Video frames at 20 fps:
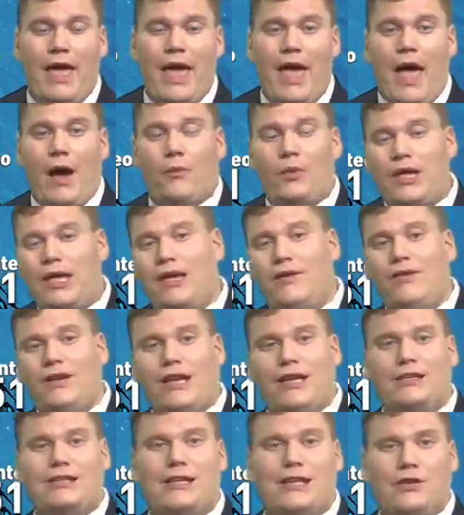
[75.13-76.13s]
And we even
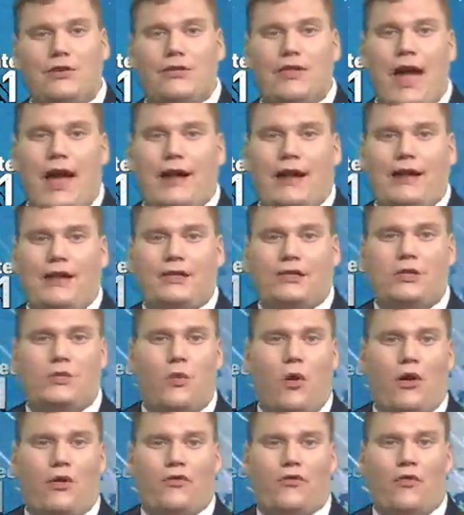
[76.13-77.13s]
continue that
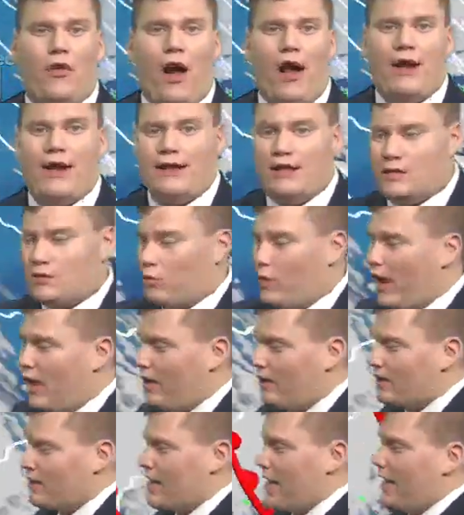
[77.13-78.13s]
into our Friday as
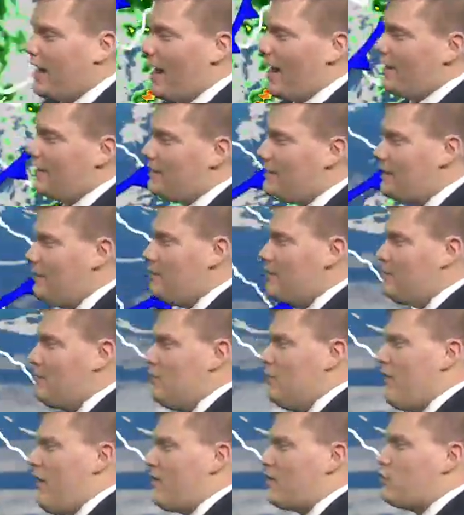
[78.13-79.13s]
well as that high continues to
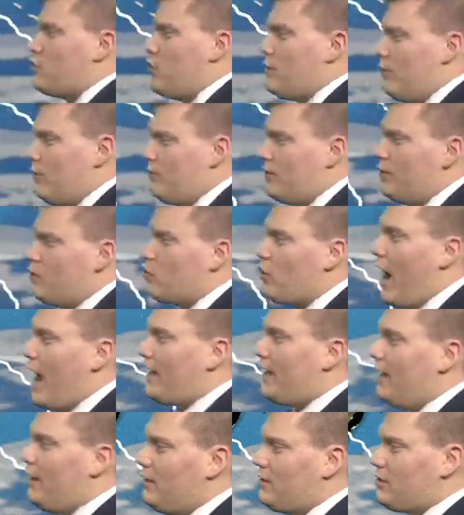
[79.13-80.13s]
move offshore. We'll be
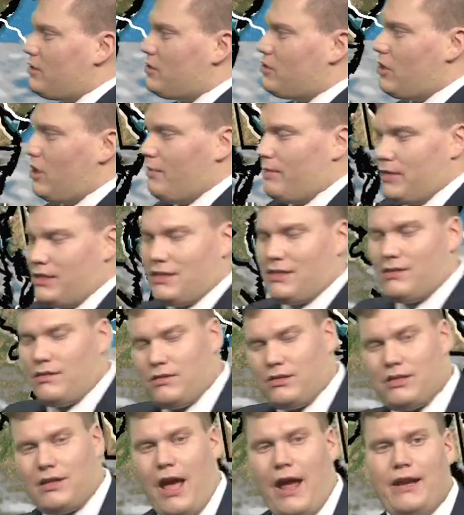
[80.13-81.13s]
tracking a disturbance
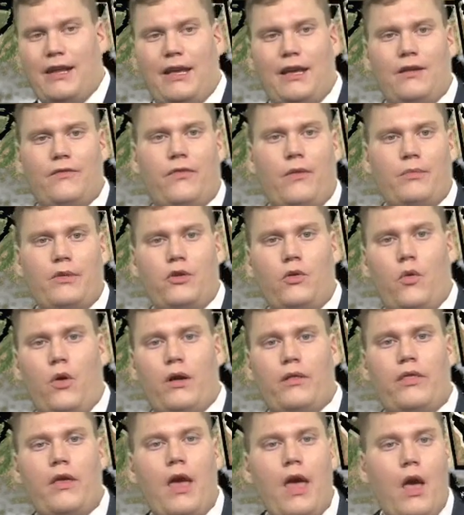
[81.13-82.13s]
sliding in from the
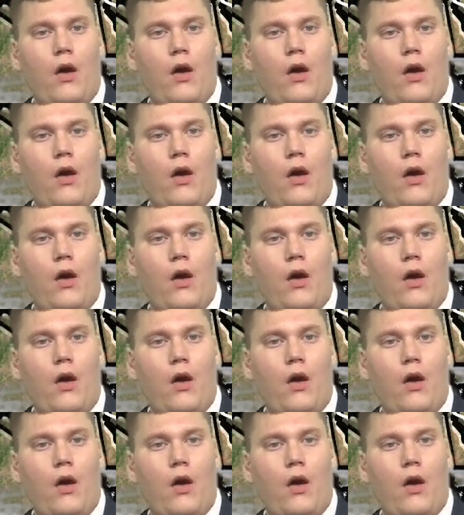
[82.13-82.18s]
north.